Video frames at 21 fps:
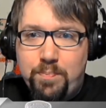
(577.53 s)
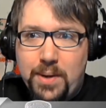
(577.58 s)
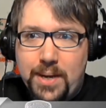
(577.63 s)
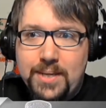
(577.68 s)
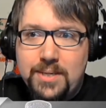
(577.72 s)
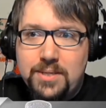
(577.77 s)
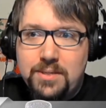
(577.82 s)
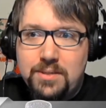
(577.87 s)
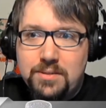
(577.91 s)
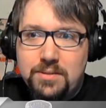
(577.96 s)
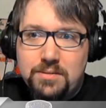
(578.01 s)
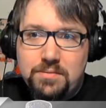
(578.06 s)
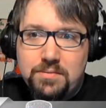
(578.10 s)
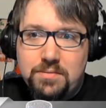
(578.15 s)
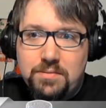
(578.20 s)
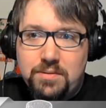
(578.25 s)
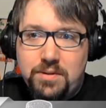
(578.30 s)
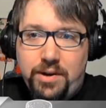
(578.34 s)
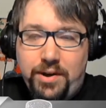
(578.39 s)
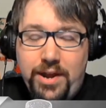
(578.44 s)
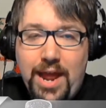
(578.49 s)
But
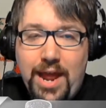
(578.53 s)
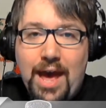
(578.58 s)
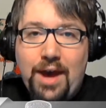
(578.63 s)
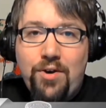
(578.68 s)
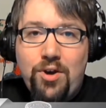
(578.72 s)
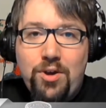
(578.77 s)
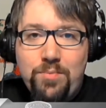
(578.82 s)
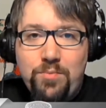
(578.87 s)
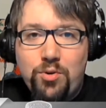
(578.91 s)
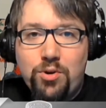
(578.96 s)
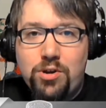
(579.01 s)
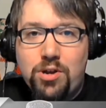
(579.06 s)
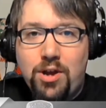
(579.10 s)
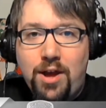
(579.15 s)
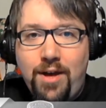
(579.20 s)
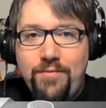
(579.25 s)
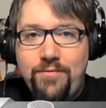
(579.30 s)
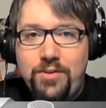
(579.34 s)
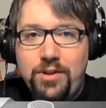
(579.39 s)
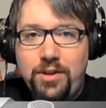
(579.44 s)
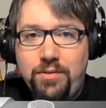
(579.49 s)
now I'm more
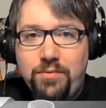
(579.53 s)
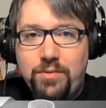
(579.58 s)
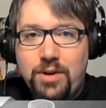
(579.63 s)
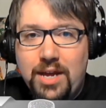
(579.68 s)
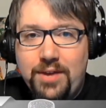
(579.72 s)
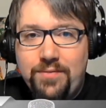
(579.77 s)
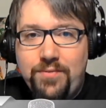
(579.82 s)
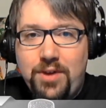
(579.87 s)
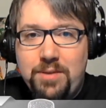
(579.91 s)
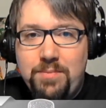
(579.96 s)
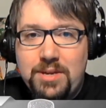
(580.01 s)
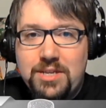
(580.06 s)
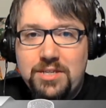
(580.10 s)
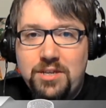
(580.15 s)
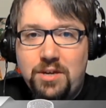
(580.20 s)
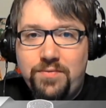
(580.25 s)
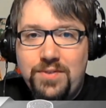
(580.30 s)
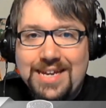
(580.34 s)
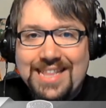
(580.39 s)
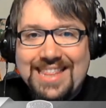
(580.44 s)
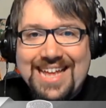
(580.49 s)
confident when I find
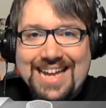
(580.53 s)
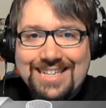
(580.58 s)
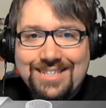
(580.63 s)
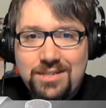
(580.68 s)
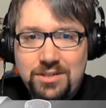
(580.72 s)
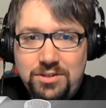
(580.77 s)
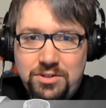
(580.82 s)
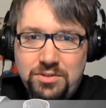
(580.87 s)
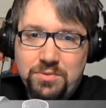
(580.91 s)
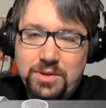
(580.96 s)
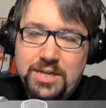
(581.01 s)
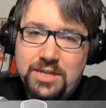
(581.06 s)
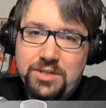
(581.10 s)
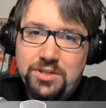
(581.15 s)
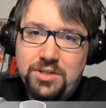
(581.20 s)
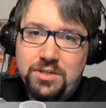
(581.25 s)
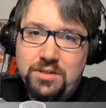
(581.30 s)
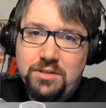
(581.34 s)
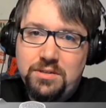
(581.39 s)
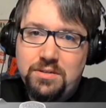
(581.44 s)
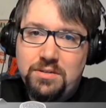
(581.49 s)
myself in that
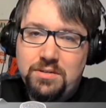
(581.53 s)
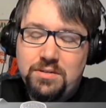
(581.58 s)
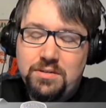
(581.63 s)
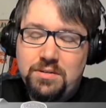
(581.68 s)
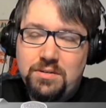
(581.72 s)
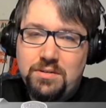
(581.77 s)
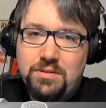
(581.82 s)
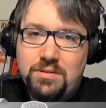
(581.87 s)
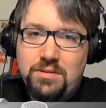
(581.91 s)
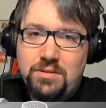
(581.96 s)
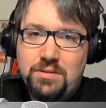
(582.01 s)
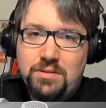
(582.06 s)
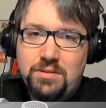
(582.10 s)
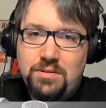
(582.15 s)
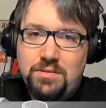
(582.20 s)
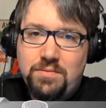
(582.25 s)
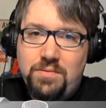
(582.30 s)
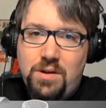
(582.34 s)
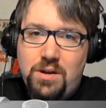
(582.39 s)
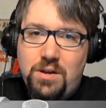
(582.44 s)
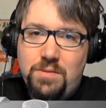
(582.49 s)
situation,
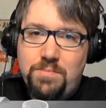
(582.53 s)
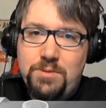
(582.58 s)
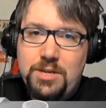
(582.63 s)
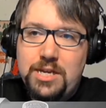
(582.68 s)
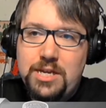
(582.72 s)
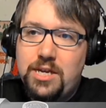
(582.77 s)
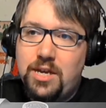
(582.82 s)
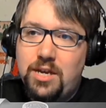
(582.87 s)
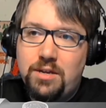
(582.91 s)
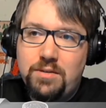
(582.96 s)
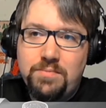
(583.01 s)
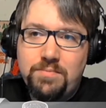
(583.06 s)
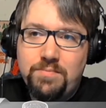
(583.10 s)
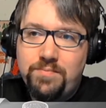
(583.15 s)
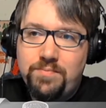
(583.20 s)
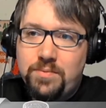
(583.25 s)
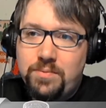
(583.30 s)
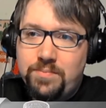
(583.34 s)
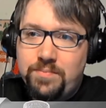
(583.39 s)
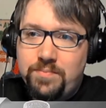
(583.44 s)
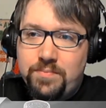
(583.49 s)
whether it be uh,
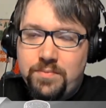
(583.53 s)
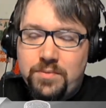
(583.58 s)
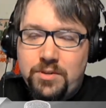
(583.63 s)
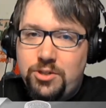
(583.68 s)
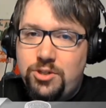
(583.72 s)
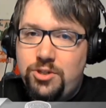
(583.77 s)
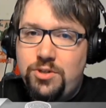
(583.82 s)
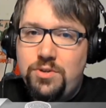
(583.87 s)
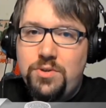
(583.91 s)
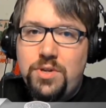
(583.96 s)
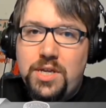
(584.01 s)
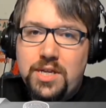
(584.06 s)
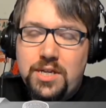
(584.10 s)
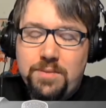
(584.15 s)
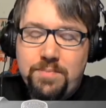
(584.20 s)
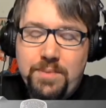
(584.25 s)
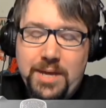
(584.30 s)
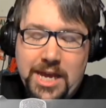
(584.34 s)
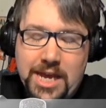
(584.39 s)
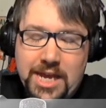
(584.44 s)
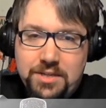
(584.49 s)
shooting a
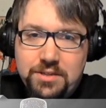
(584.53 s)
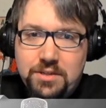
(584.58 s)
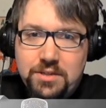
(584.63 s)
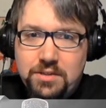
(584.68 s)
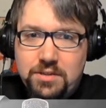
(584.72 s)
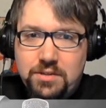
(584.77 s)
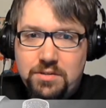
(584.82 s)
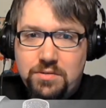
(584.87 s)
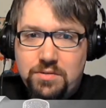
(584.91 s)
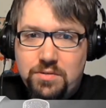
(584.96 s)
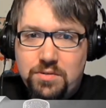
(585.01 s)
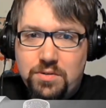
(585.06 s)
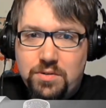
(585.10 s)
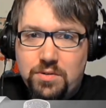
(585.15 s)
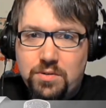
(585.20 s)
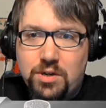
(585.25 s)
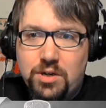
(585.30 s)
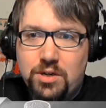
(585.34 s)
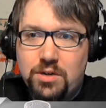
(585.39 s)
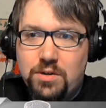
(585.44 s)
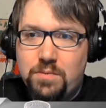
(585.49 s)
debate
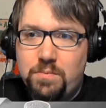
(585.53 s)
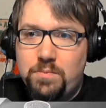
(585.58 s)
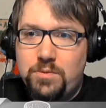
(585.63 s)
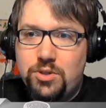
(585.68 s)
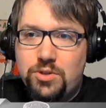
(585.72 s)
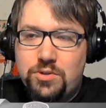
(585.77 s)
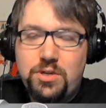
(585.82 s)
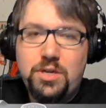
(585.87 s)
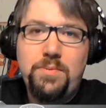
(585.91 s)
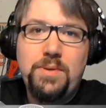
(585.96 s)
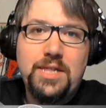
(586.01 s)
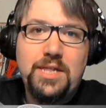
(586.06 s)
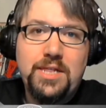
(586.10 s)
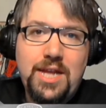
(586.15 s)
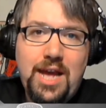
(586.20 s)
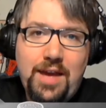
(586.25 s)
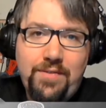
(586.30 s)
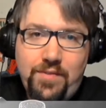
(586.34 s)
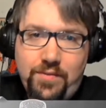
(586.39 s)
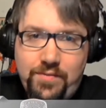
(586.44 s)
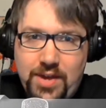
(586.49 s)
or streaming a
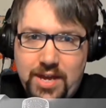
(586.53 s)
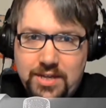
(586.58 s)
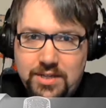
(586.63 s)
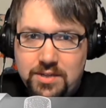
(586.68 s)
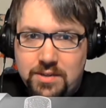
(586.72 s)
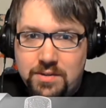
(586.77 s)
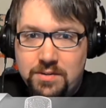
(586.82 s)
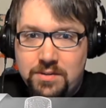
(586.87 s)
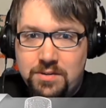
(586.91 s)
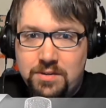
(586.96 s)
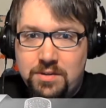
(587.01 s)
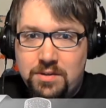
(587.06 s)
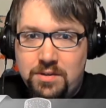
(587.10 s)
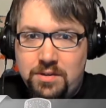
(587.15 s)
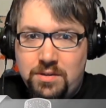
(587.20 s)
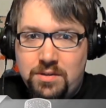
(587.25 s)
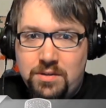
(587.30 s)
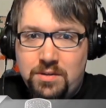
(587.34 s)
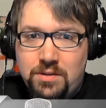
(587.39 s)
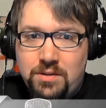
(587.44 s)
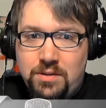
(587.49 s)
live event
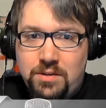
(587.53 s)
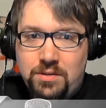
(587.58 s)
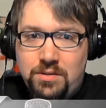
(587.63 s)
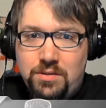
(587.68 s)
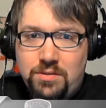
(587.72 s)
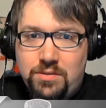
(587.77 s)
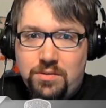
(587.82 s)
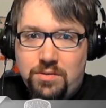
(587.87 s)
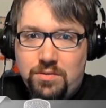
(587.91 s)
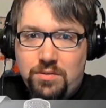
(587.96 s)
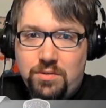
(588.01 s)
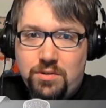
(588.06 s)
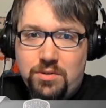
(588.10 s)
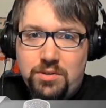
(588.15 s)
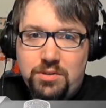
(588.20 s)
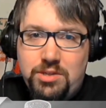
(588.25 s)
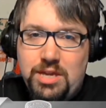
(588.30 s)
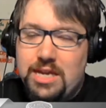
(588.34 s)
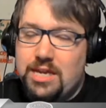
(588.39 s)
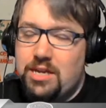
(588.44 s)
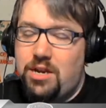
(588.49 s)

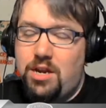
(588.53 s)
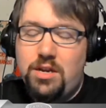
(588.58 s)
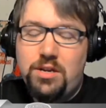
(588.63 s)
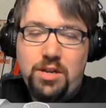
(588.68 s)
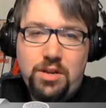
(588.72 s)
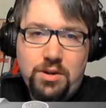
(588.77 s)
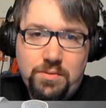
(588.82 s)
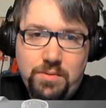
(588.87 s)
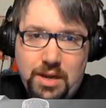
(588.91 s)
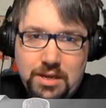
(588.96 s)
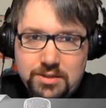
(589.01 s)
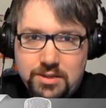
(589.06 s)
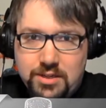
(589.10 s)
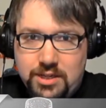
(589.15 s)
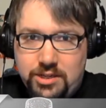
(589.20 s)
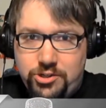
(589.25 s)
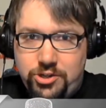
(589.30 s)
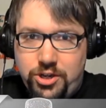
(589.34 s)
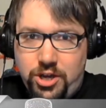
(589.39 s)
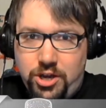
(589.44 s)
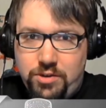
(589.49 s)
or taking on another
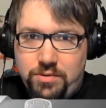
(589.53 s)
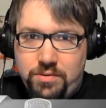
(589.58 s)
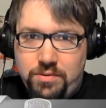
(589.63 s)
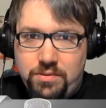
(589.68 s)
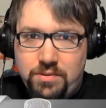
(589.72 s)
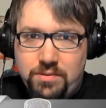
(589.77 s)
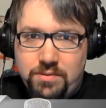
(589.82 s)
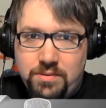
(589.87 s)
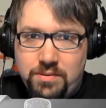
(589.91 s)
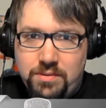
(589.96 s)
wrestling show,